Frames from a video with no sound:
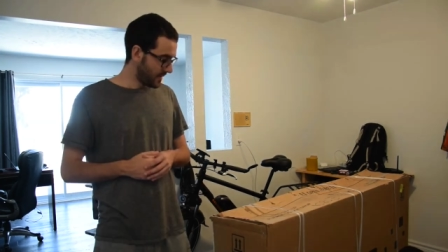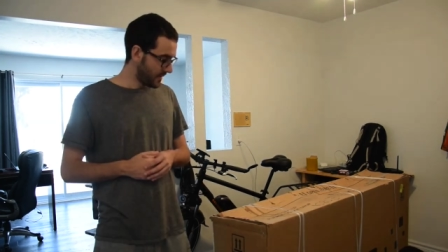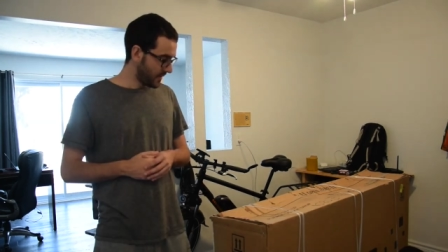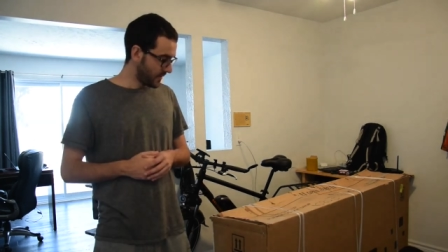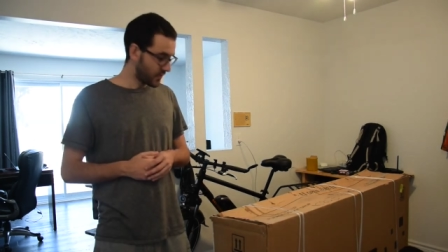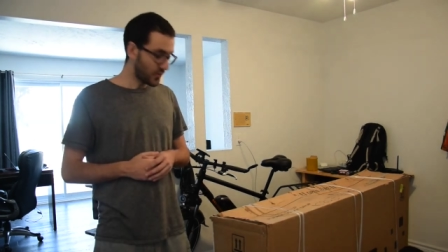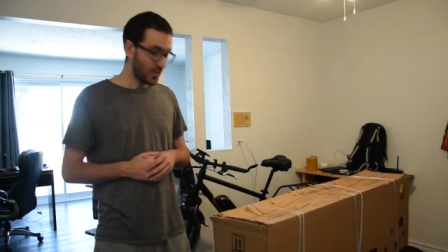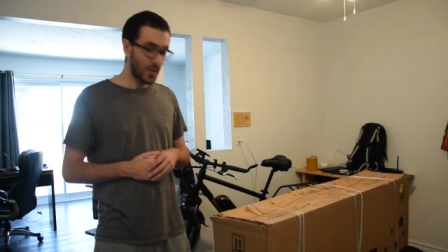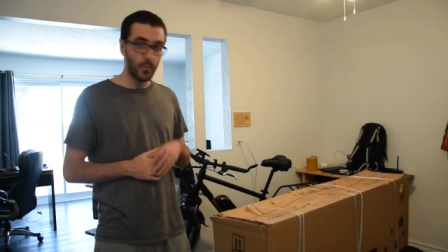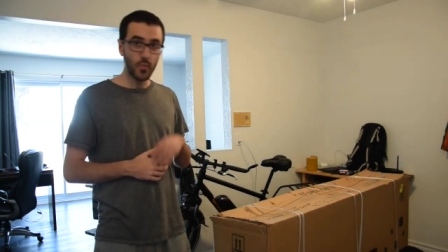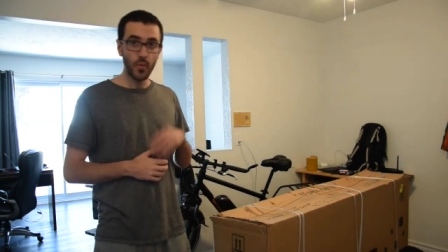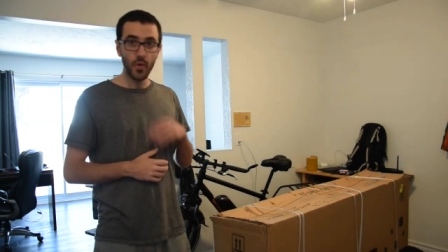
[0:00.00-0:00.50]

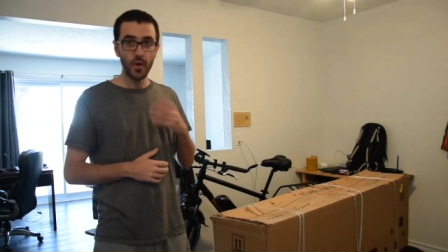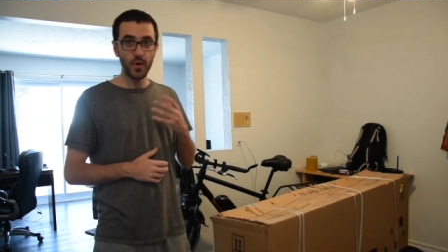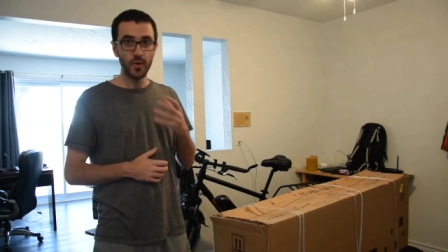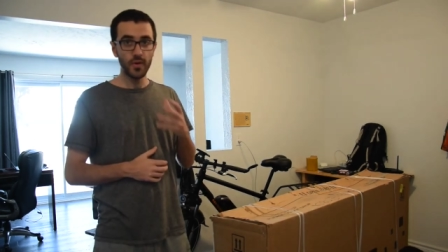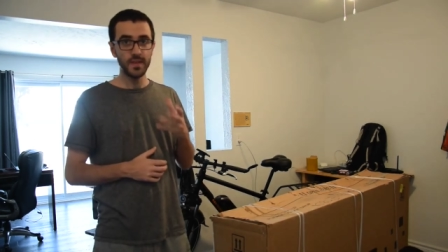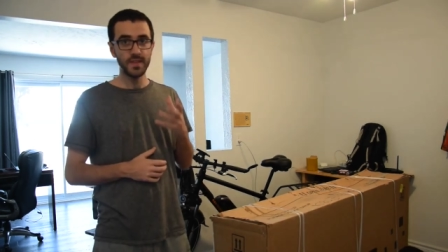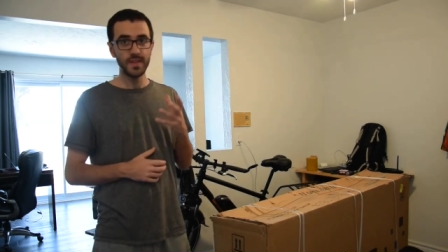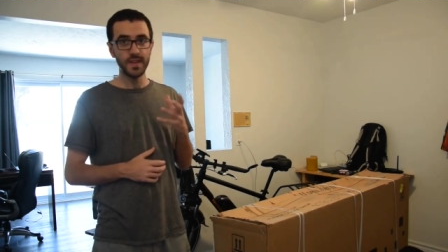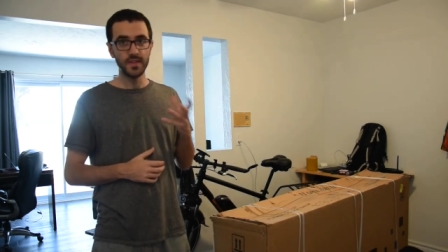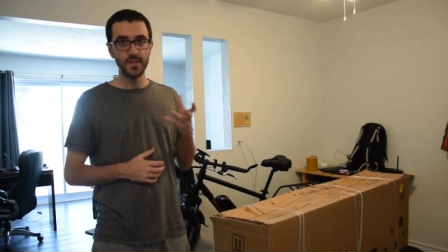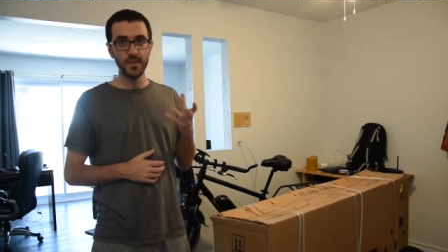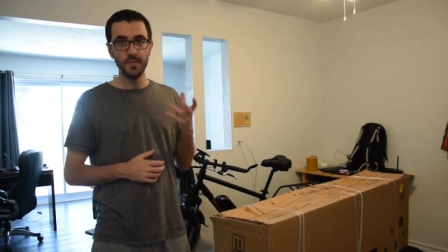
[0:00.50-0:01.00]
so I'm
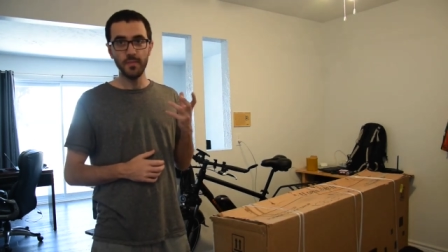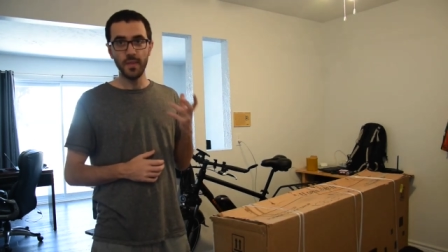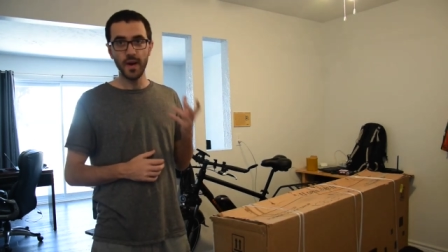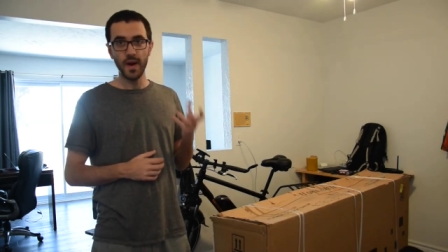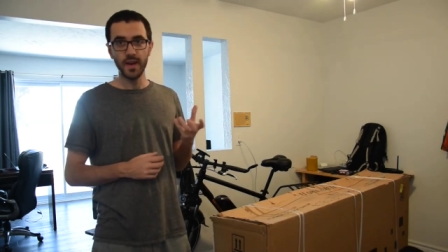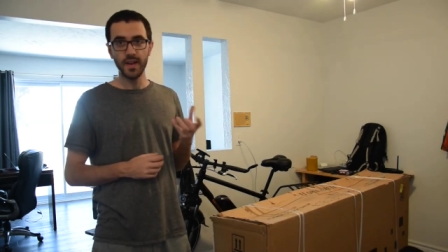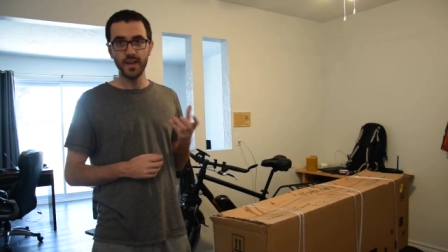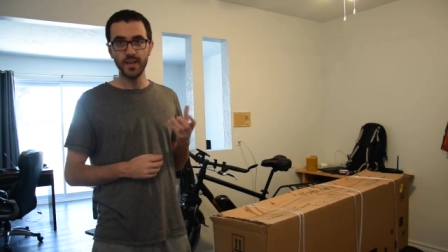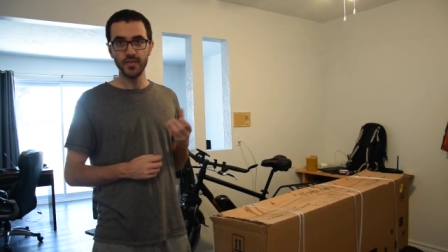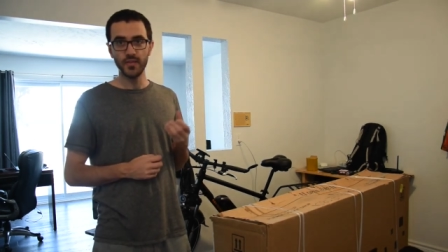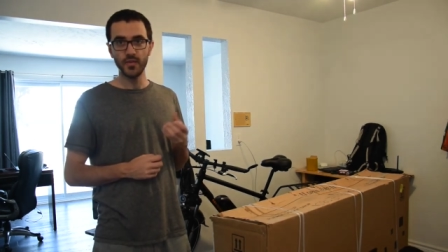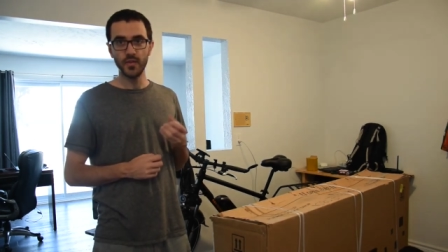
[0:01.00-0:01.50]
worried that the
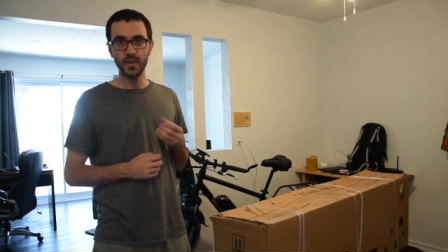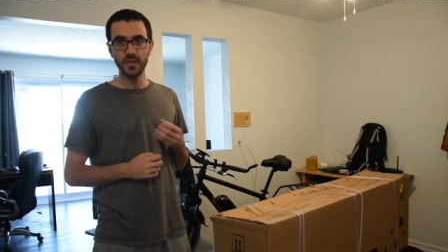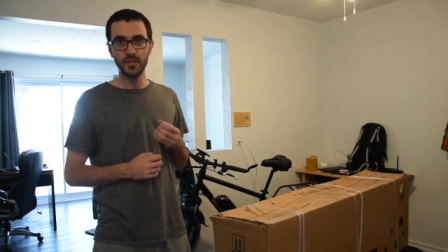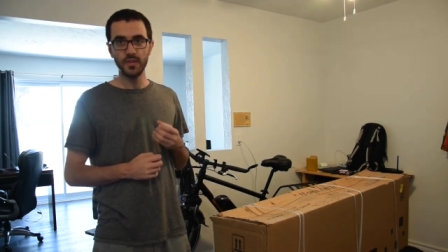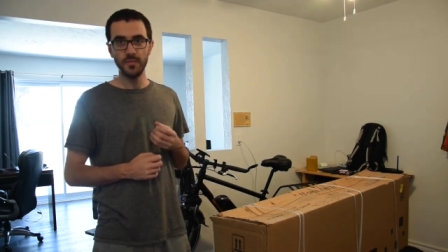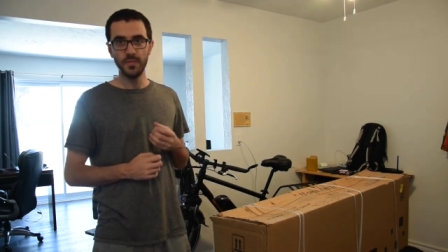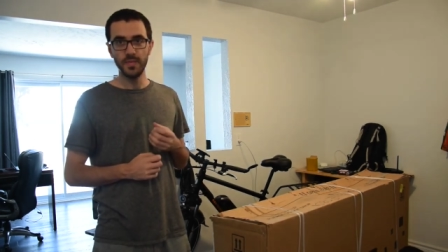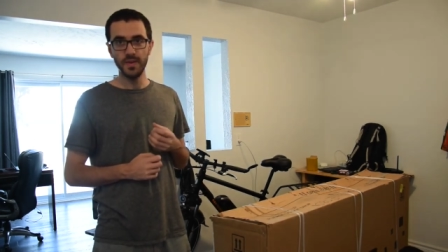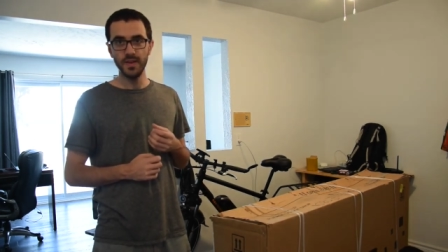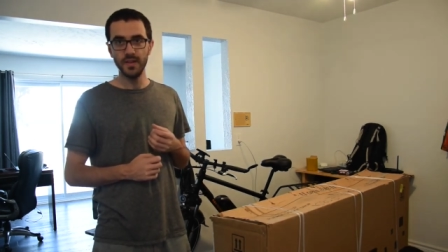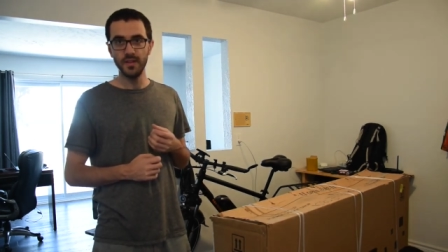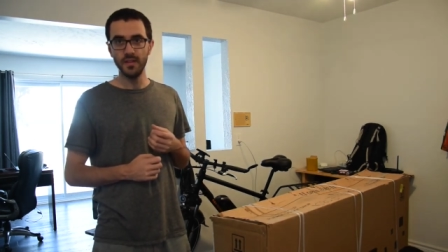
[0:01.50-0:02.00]
bike is going to
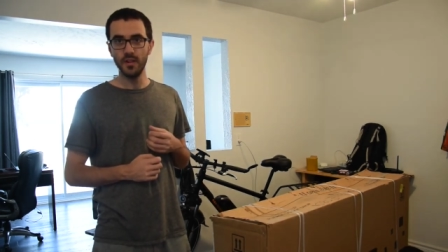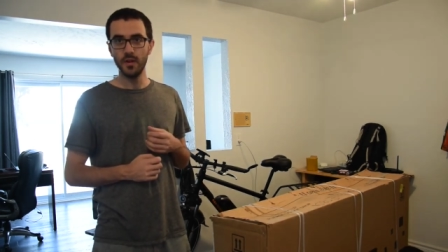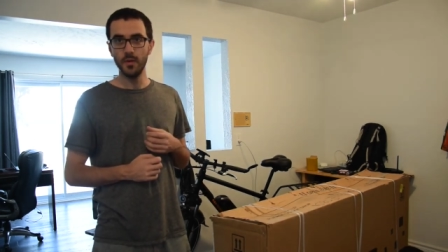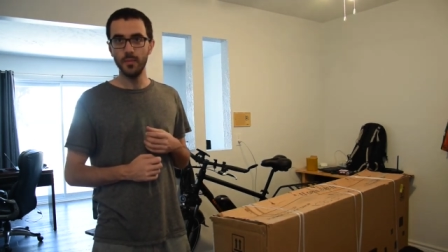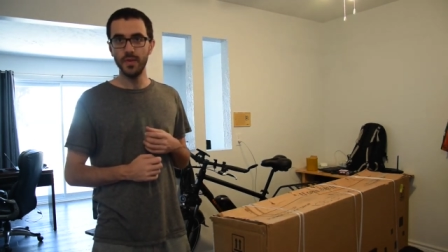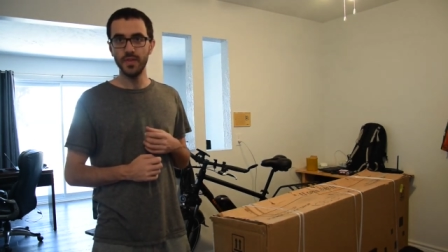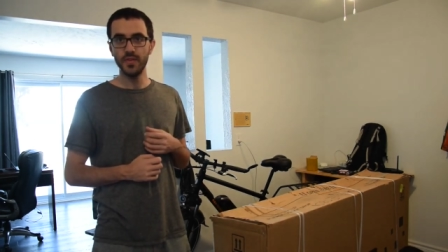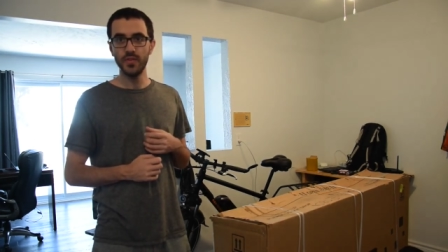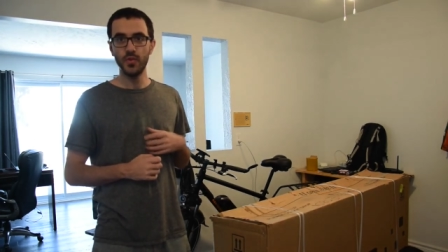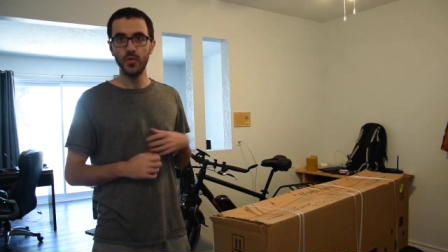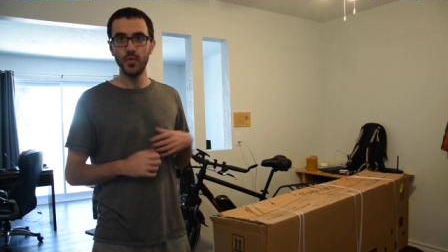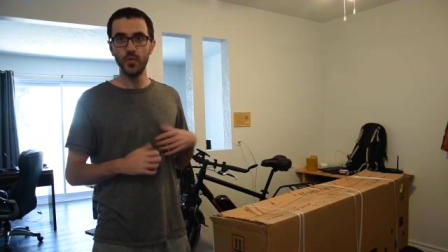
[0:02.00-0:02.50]
be a little bit